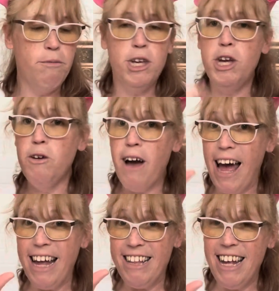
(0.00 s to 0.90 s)
cute
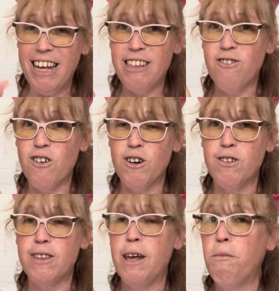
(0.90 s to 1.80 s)
ideas for
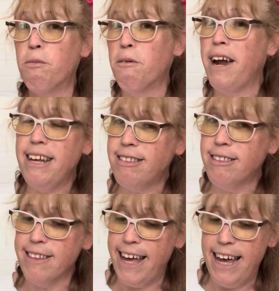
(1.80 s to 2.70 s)
some
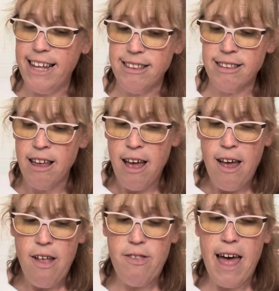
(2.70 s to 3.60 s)
bracelets
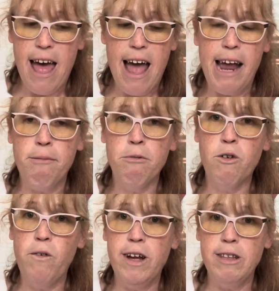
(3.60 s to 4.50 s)
that I'm
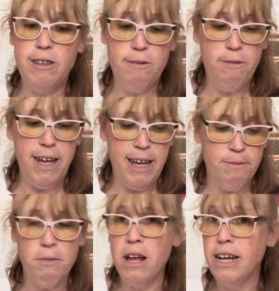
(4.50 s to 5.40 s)
going to
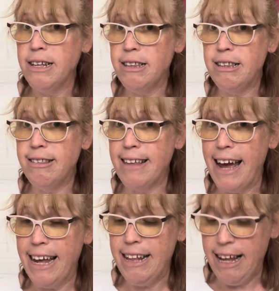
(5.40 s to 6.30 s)
be
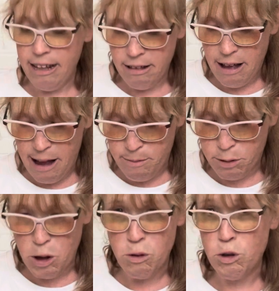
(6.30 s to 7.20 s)
designing. I'm
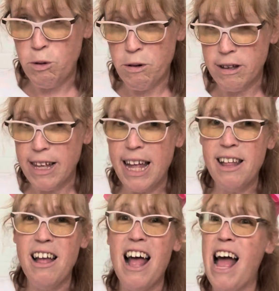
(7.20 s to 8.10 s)
so super
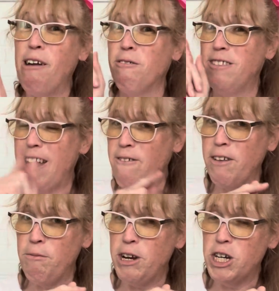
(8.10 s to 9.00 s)
excited. I will
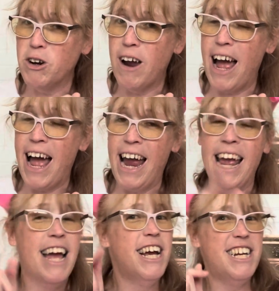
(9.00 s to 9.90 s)
definitely make sure I
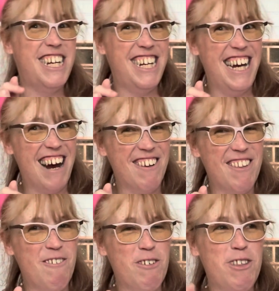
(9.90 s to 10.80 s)
share
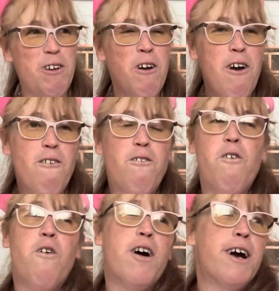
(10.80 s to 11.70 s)
them with you
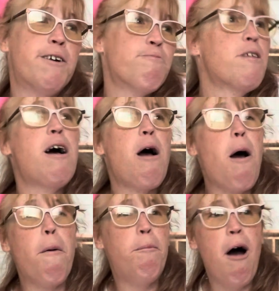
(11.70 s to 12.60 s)
for
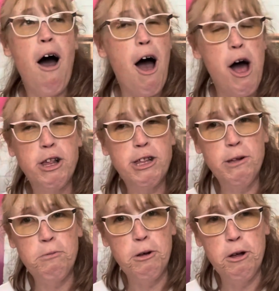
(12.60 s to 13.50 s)
a
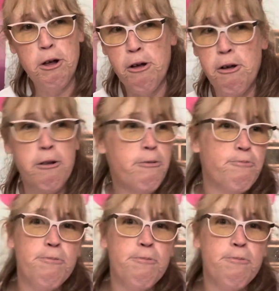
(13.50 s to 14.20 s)
possible